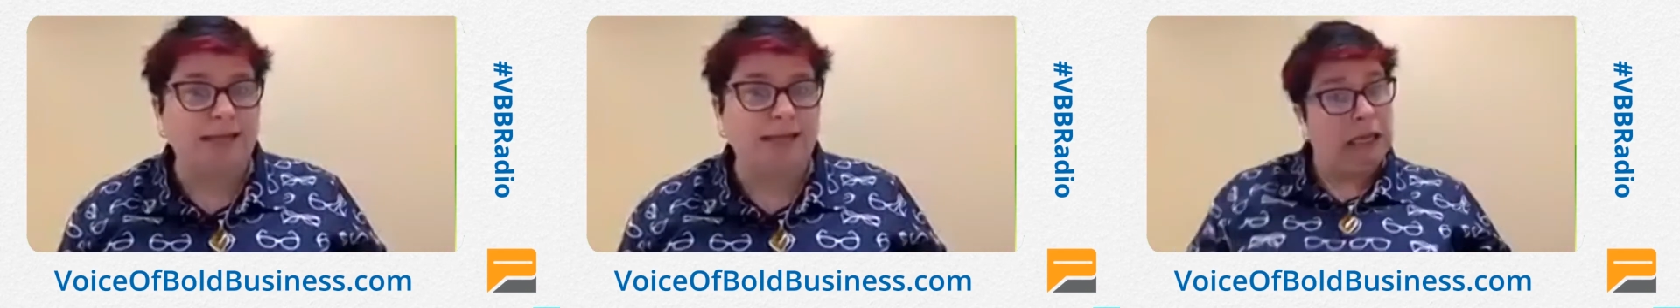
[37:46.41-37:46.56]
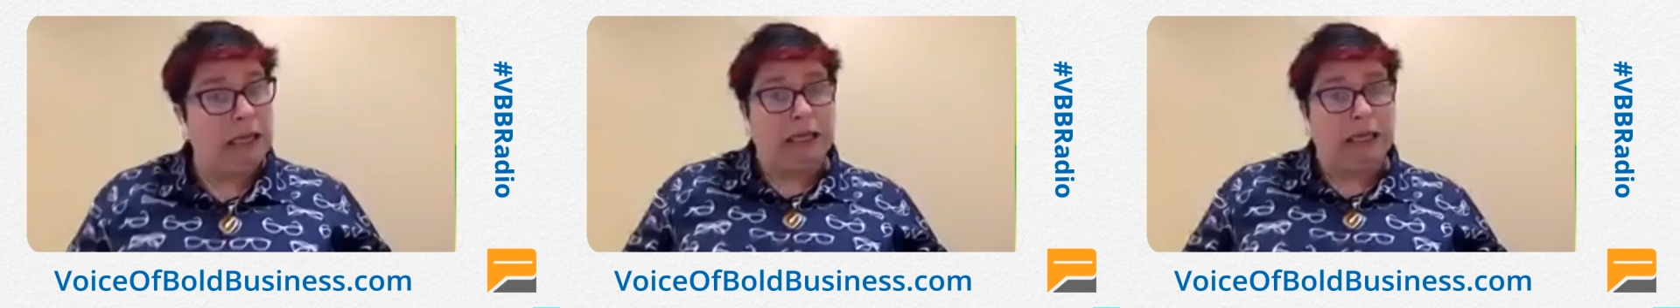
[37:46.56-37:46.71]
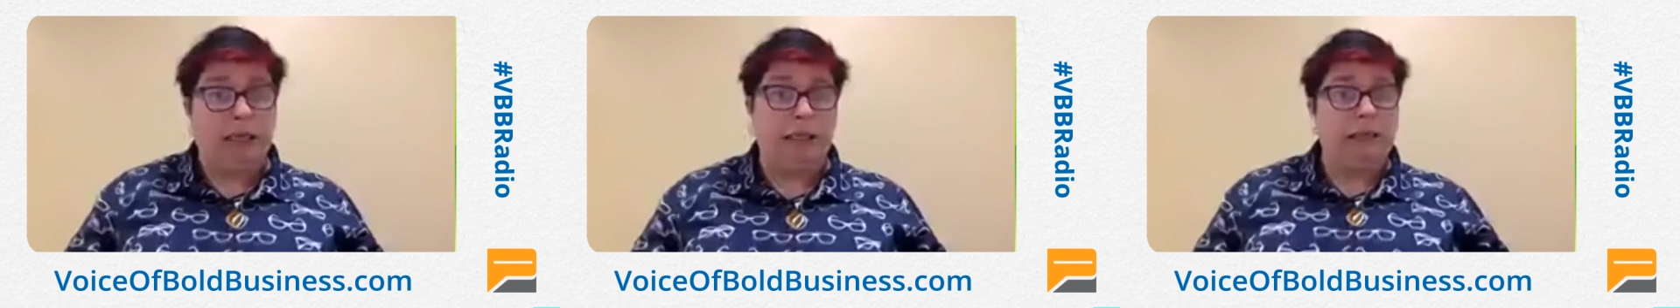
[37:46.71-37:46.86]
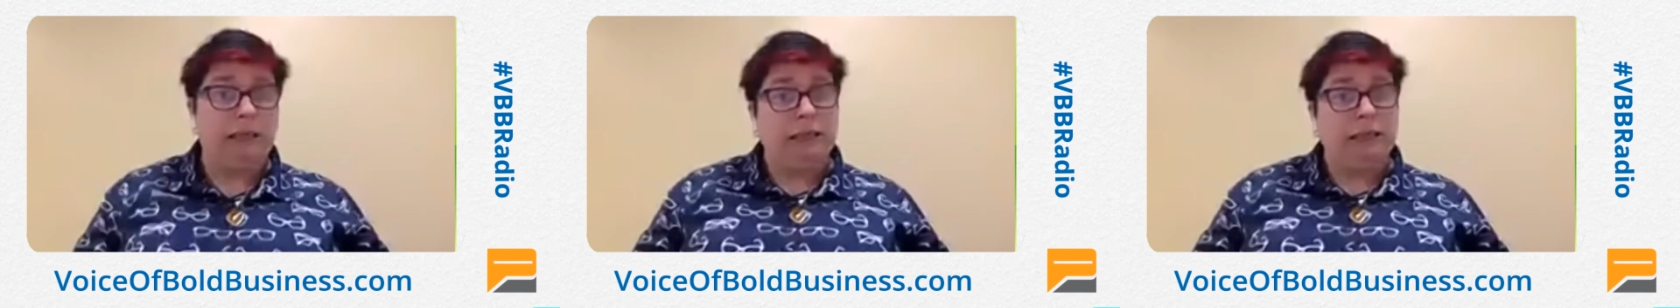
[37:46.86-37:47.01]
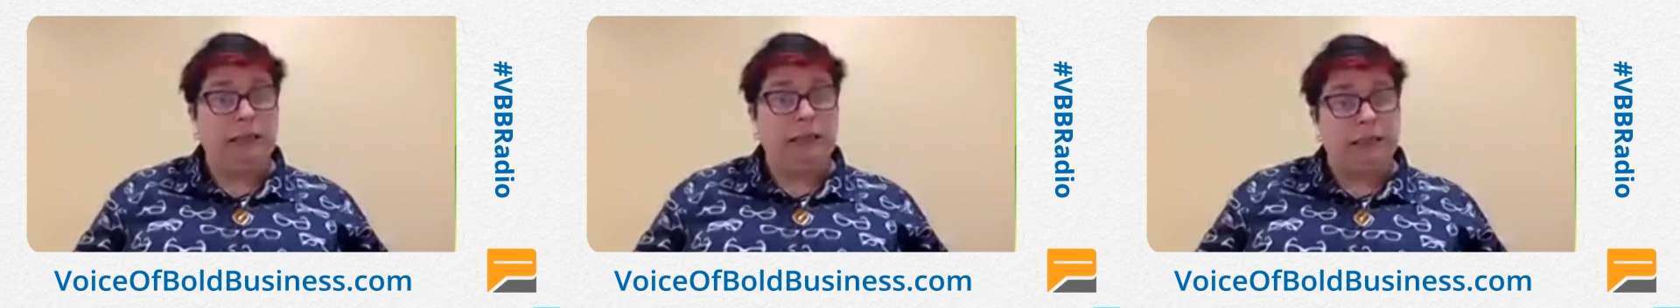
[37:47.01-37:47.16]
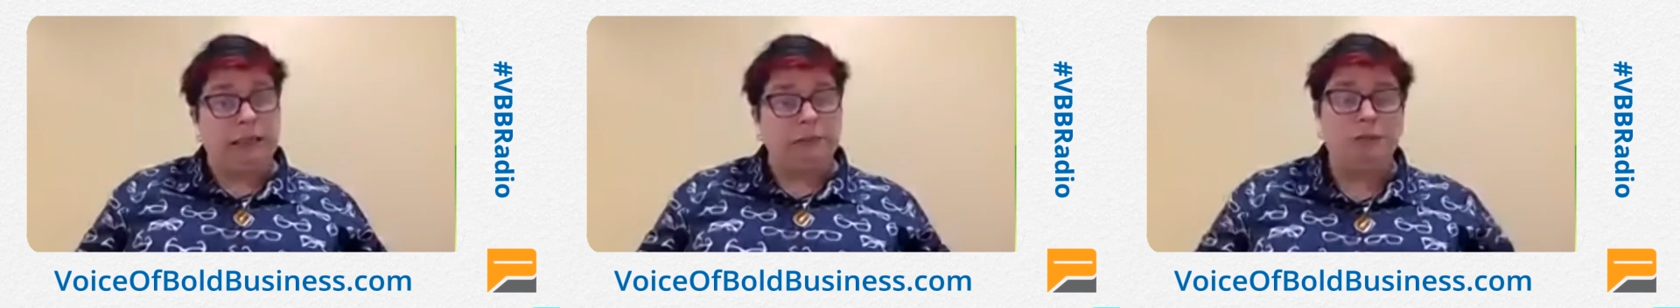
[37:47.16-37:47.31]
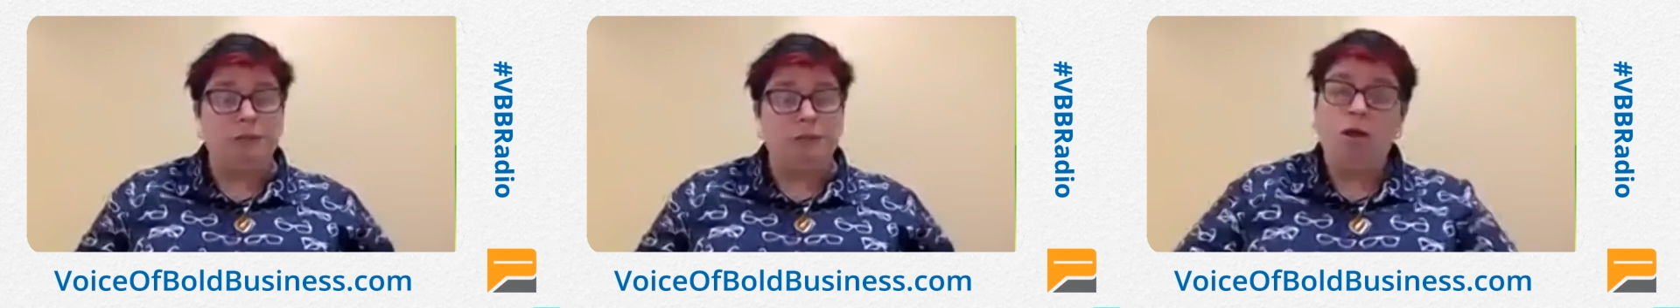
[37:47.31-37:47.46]

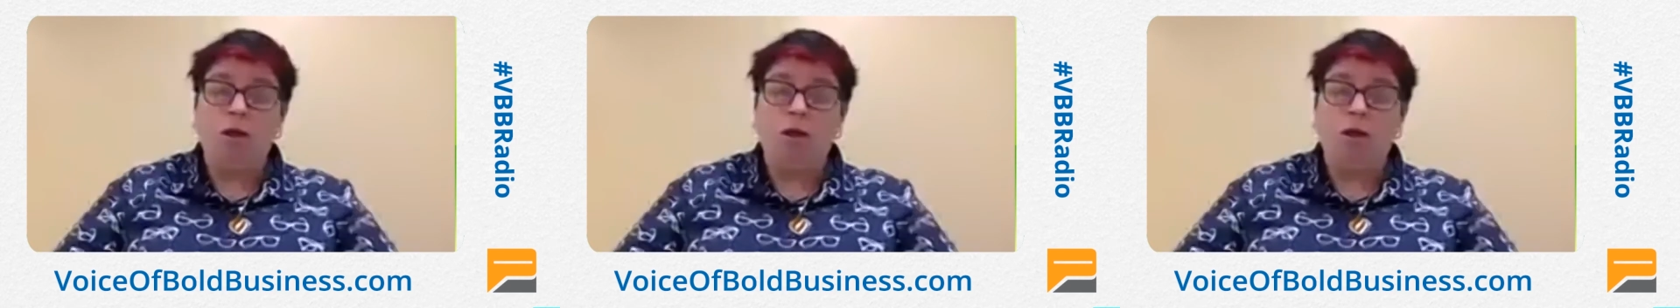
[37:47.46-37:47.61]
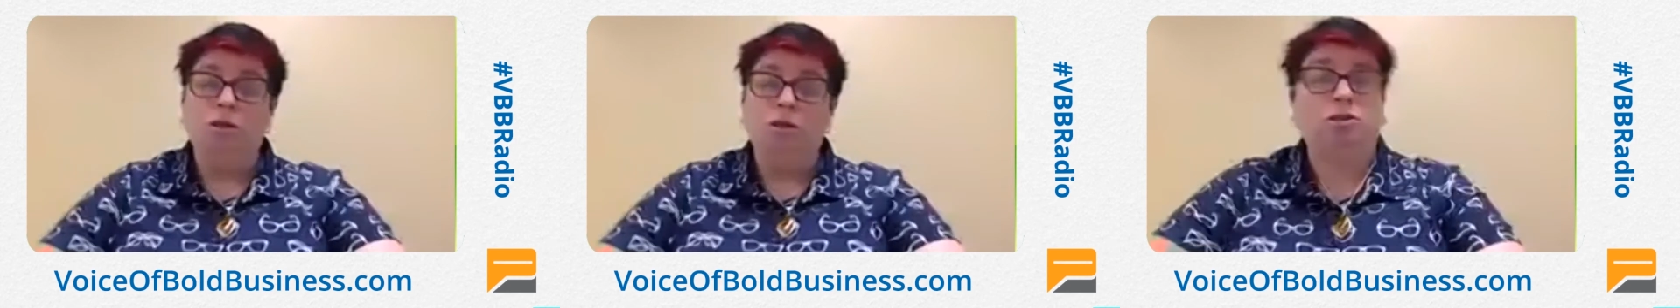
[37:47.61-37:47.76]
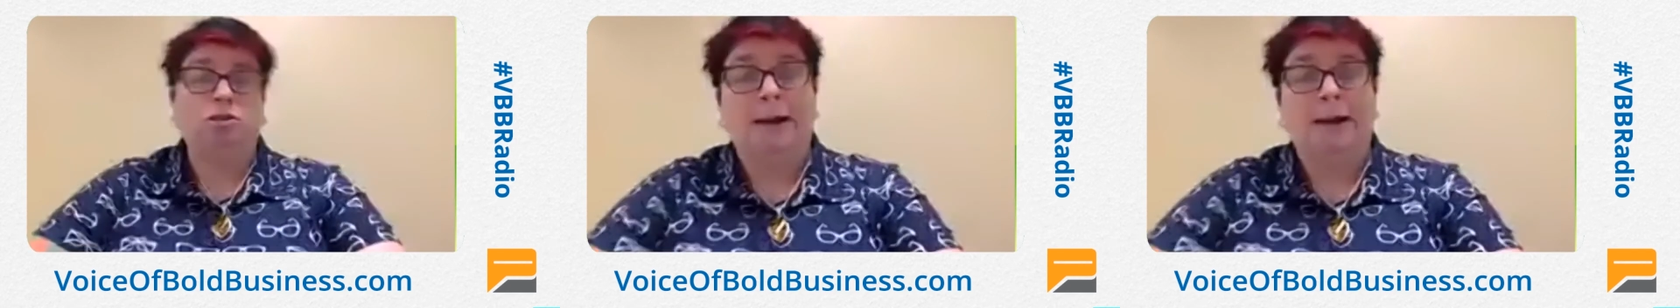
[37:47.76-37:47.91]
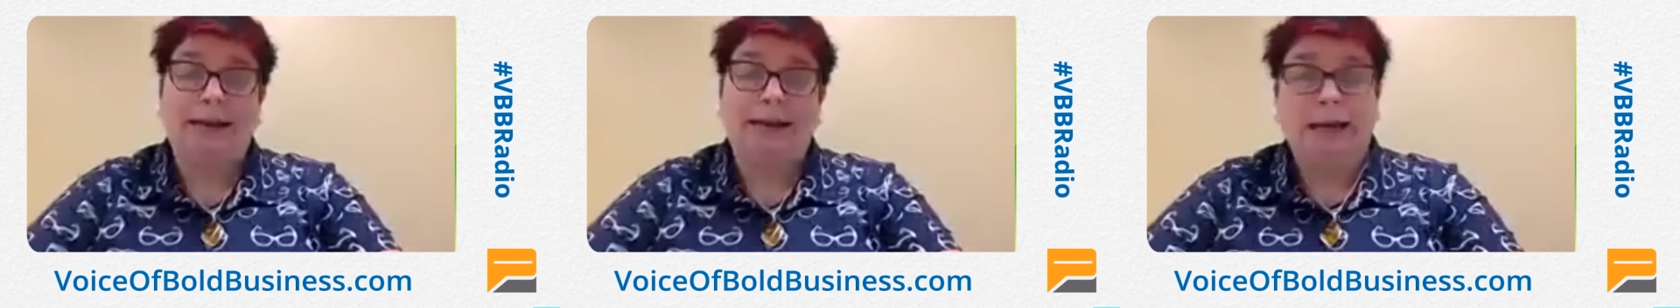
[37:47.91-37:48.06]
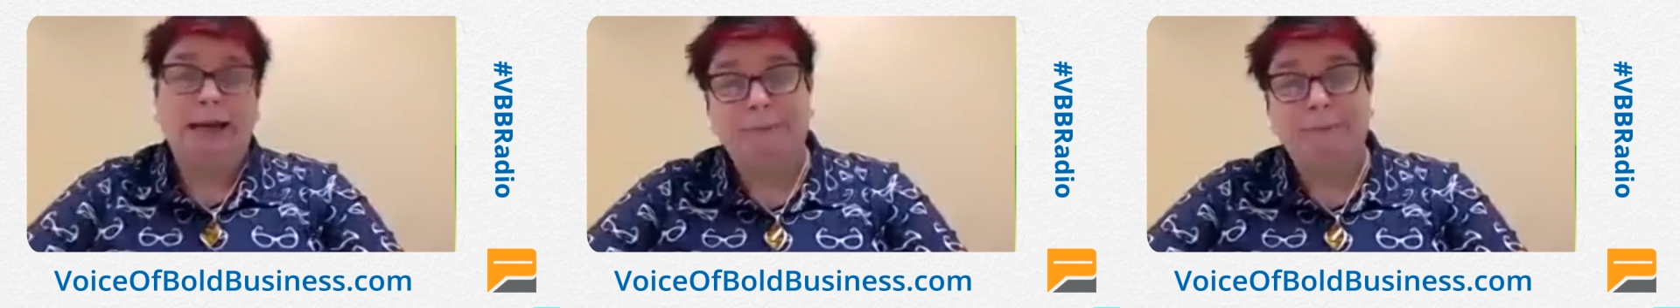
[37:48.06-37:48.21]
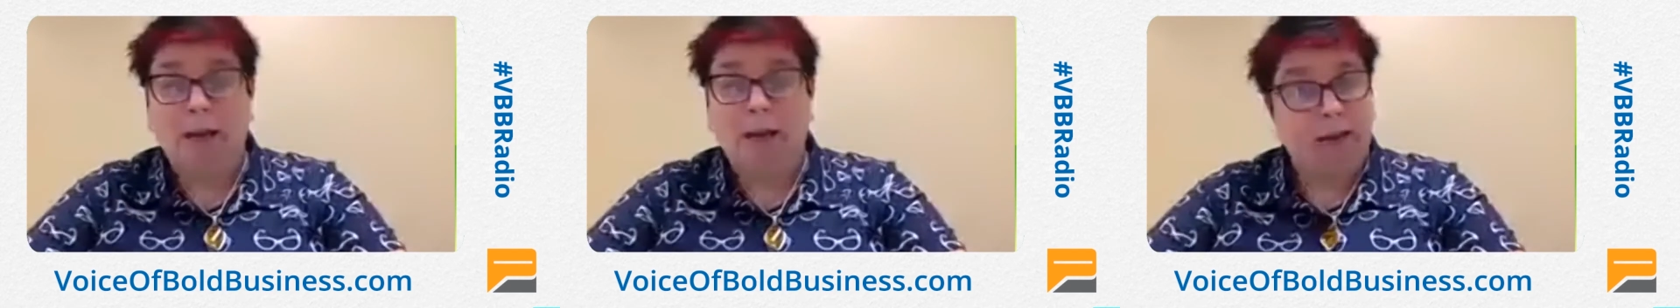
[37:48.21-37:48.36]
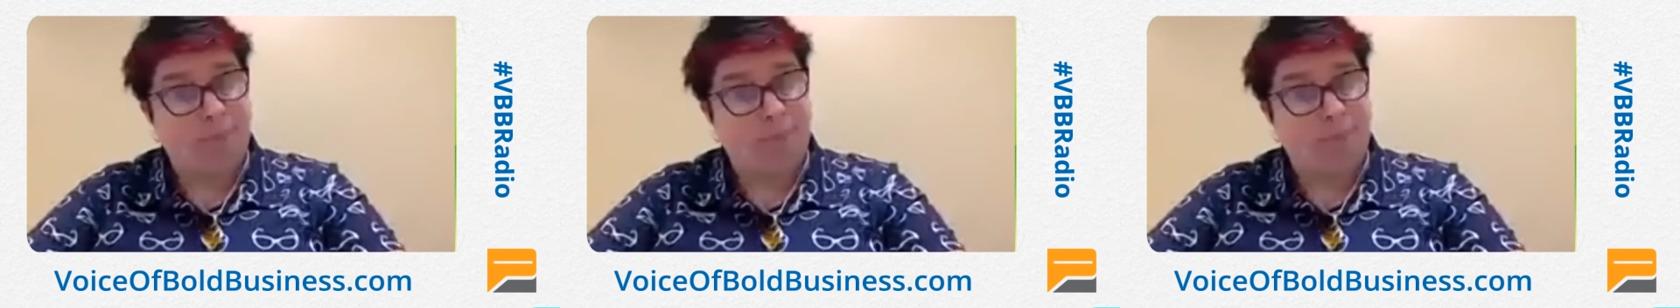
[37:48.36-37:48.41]
So I get